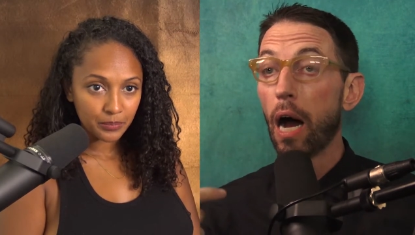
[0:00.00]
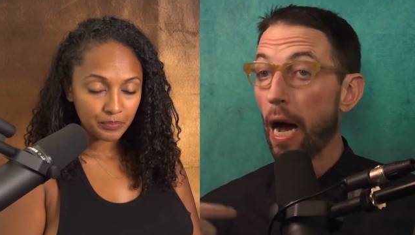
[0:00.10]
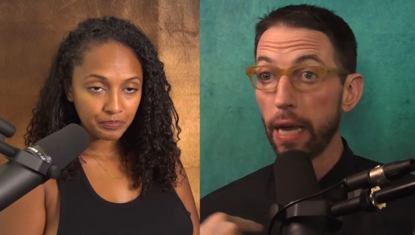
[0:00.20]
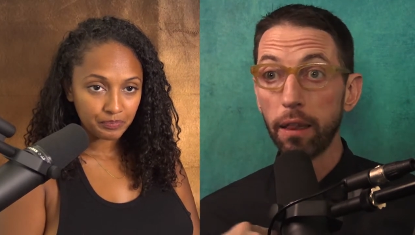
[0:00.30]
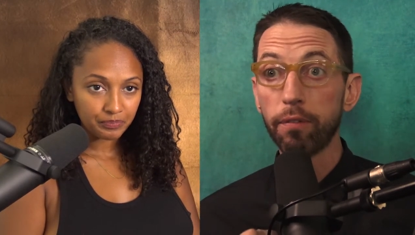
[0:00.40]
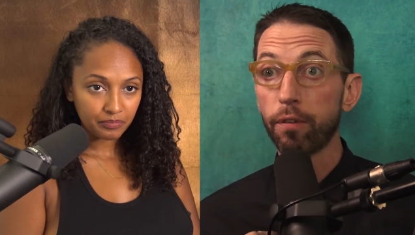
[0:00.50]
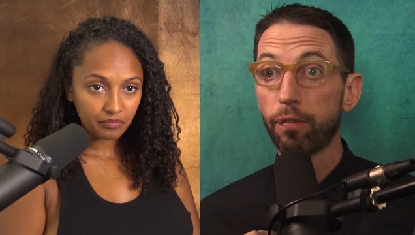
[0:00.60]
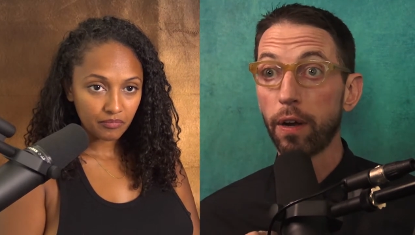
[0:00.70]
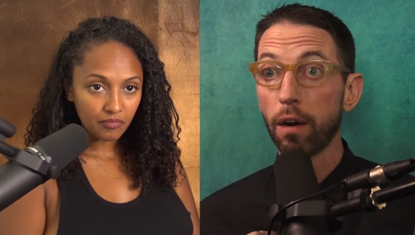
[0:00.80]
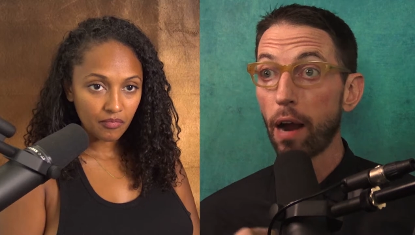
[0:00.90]
Speaker 1: I live in
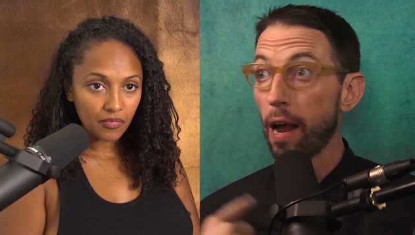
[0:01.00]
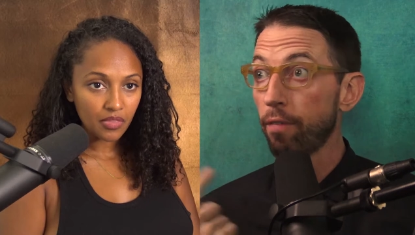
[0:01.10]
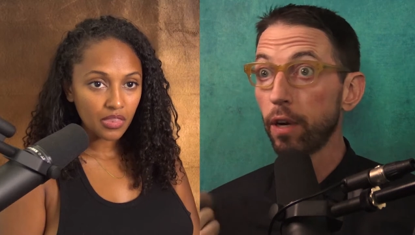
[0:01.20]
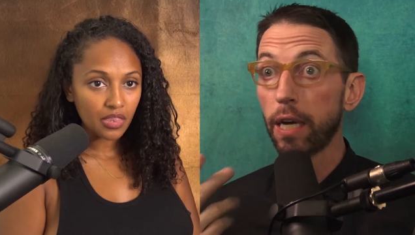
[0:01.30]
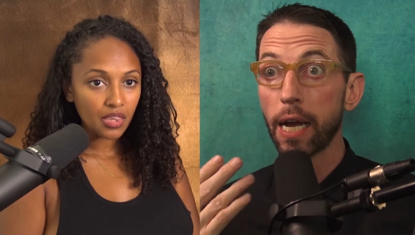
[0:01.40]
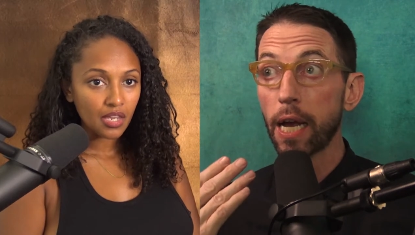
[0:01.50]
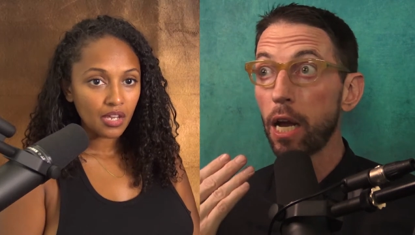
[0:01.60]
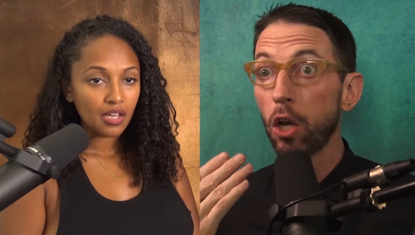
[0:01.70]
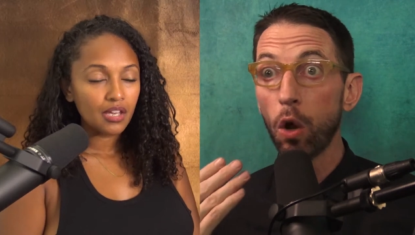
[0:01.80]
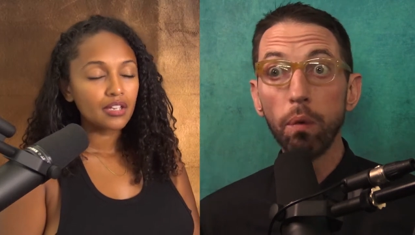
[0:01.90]
fear. Every guy I
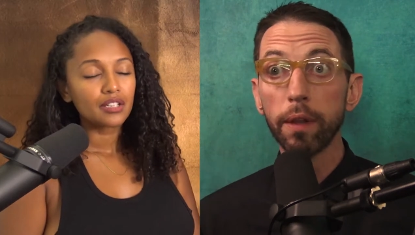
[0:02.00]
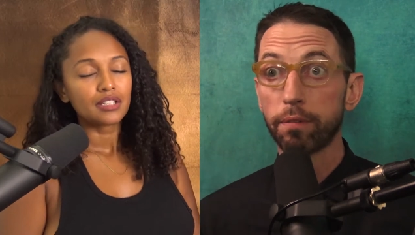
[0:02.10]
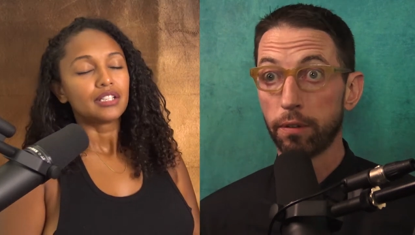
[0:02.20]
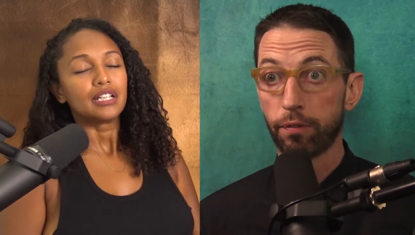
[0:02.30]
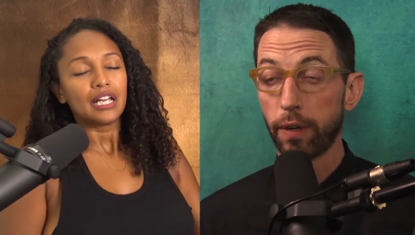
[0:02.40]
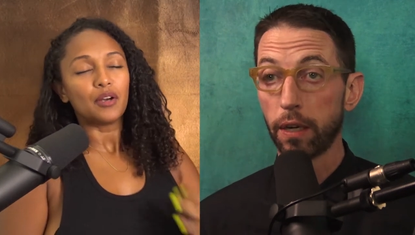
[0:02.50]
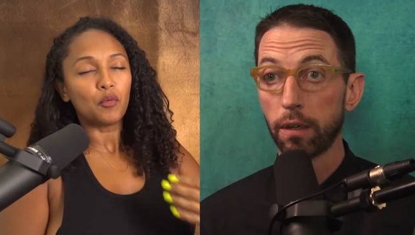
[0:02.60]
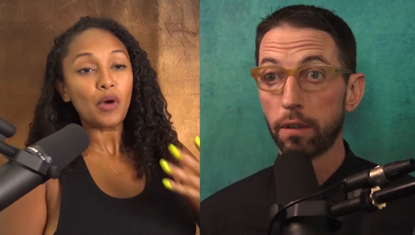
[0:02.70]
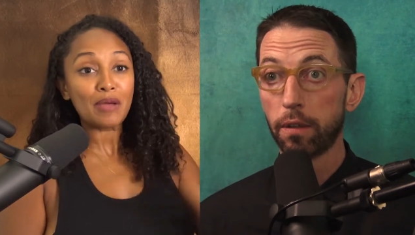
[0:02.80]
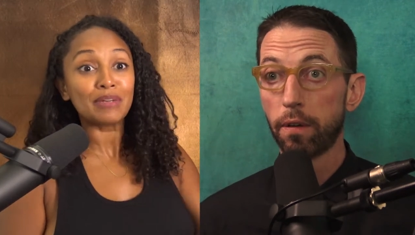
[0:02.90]
know lives in fear.
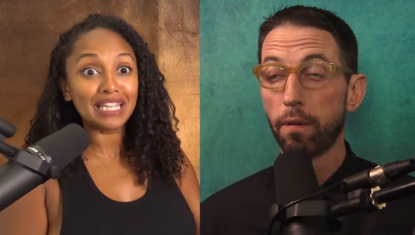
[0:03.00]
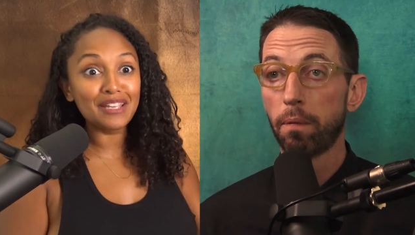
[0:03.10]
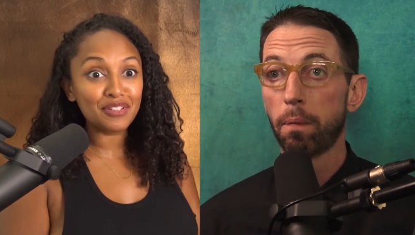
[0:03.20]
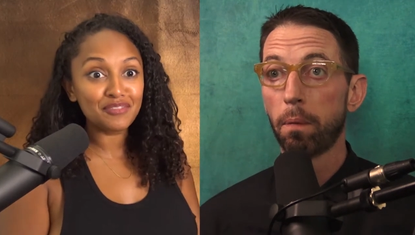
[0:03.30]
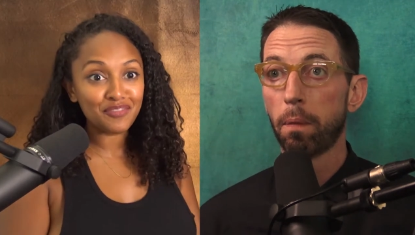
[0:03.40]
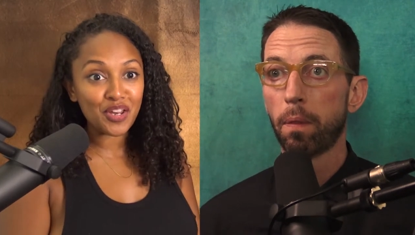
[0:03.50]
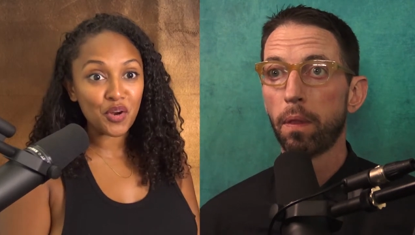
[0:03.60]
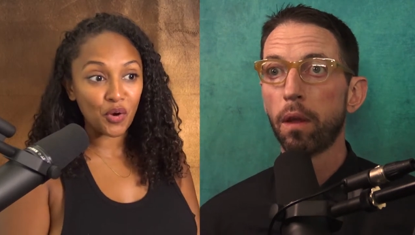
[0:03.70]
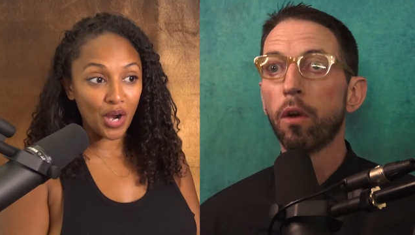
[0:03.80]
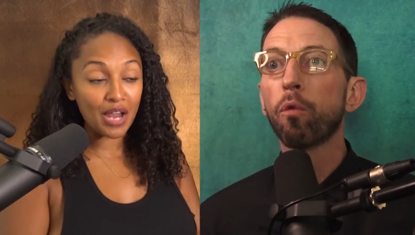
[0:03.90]
Speaker 2: Women live in
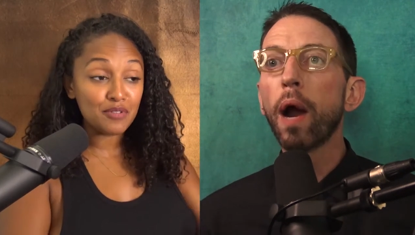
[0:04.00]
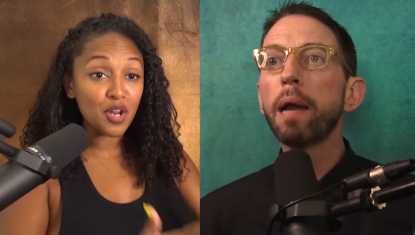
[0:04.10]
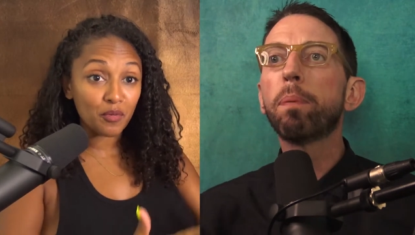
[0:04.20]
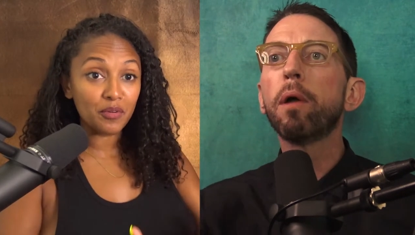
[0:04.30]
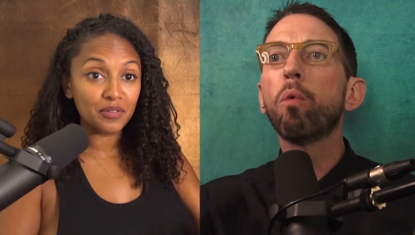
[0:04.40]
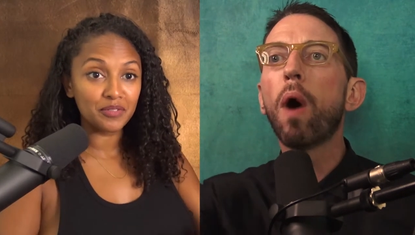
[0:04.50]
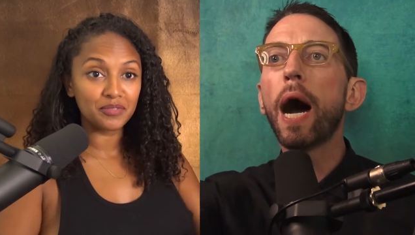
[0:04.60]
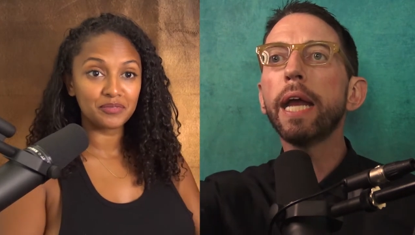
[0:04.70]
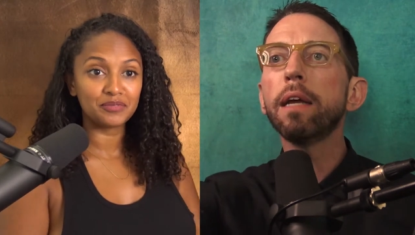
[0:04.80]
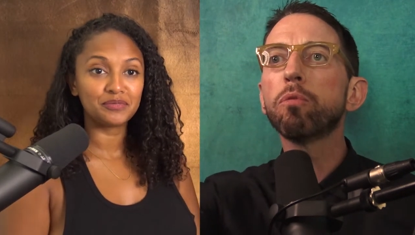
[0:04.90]
fear. I right, know.
Speaker 1: but
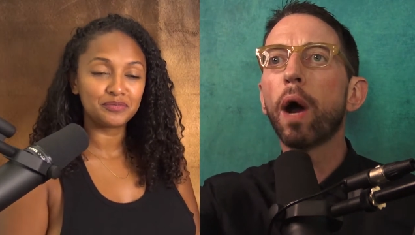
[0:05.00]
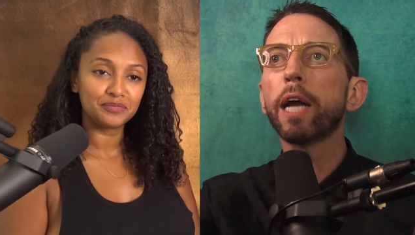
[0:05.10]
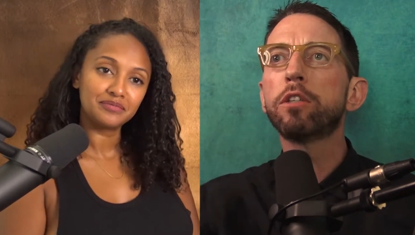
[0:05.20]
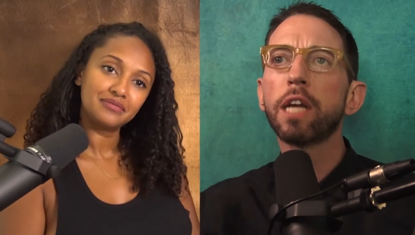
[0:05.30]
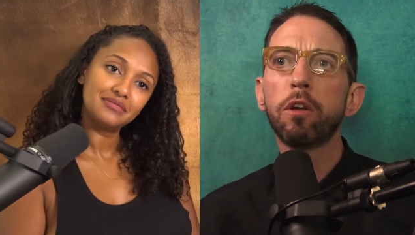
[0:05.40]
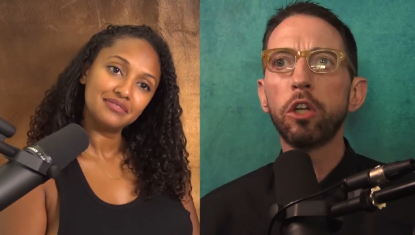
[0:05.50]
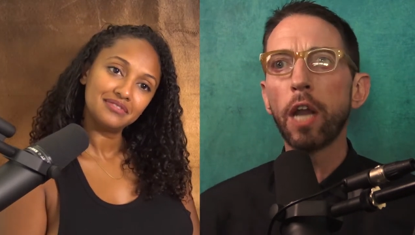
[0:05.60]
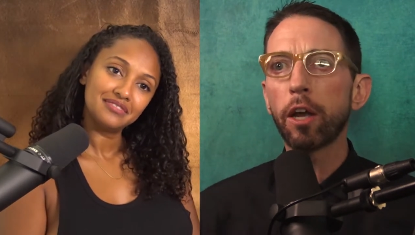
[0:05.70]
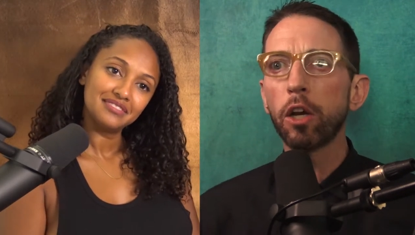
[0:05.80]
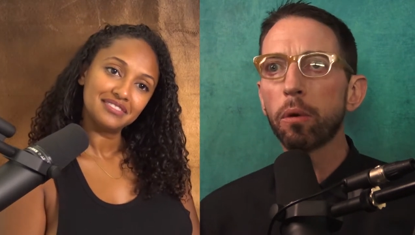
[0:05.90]
why? Why you say
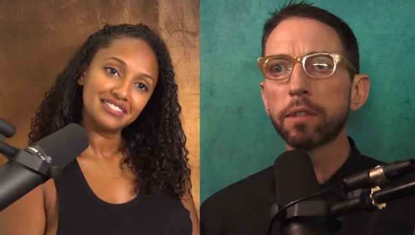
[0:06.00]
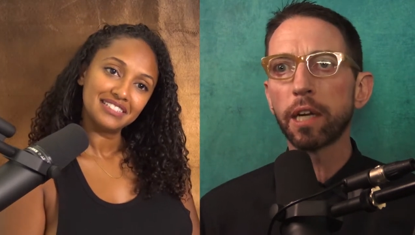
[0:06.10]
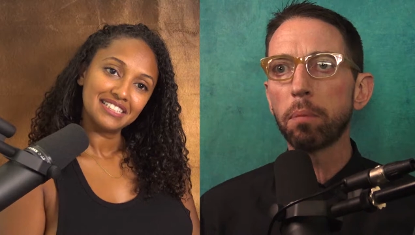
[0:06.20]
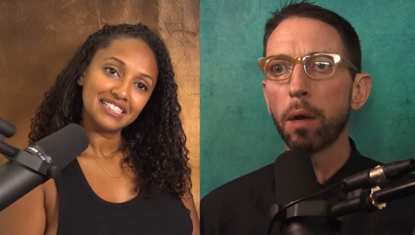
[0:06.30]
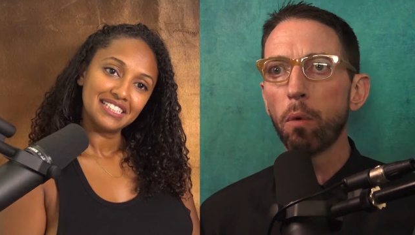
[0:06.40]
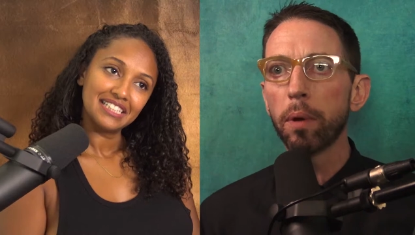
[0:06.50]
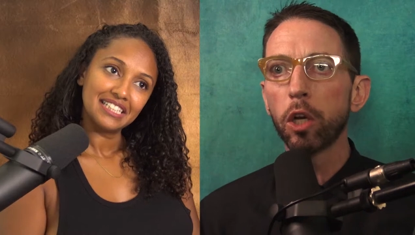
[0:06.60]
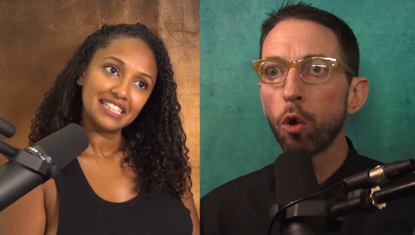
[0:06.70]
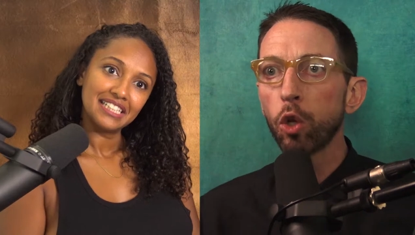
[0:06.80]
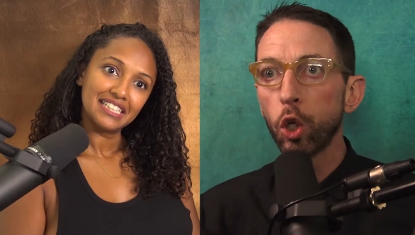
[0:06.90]
now you know what it's like to be a woman?
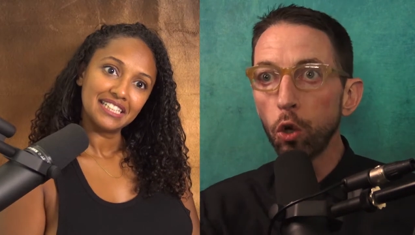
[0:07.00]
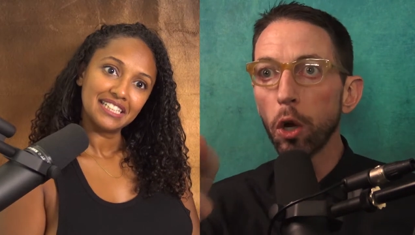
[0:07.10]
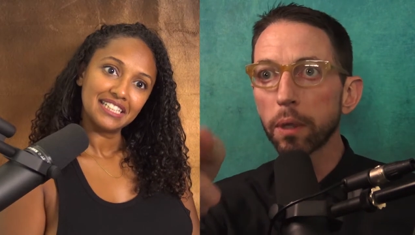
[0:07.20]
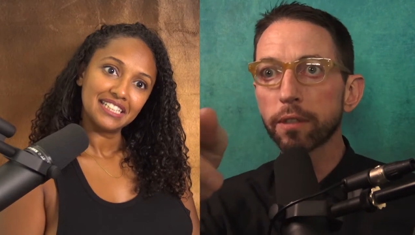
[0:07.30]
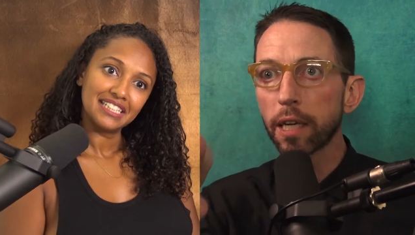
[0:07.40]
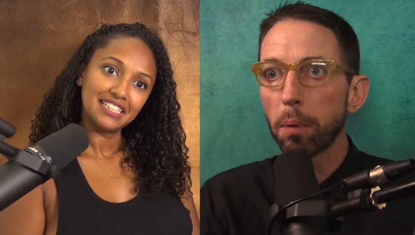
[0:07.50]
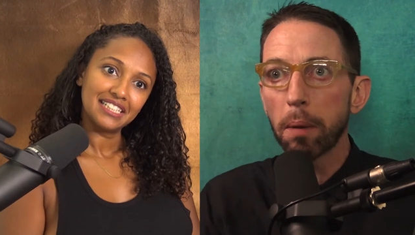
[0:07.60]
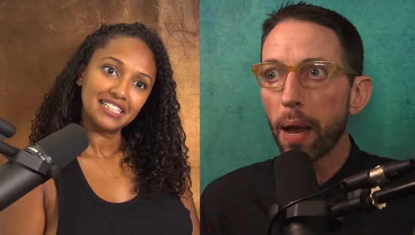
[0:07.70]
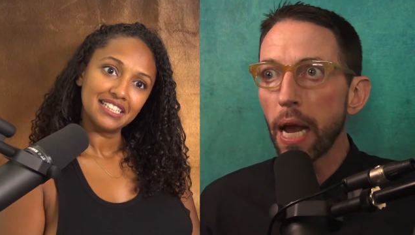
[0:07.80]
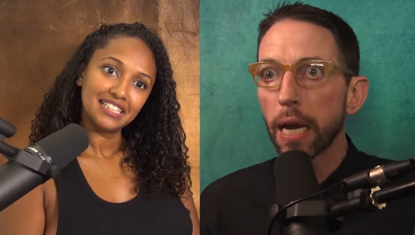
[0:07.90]
No, you know what it's like to be a
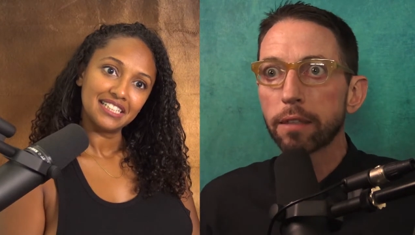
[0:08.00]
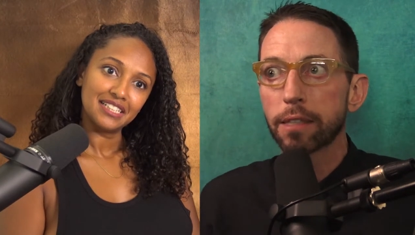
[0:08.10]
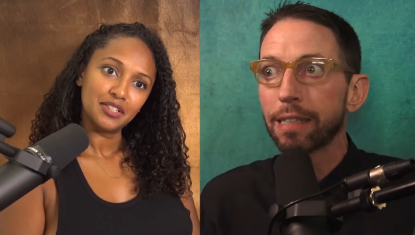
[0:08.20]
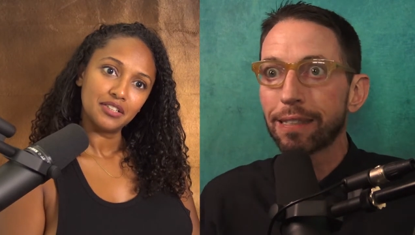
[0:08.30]
man. It's the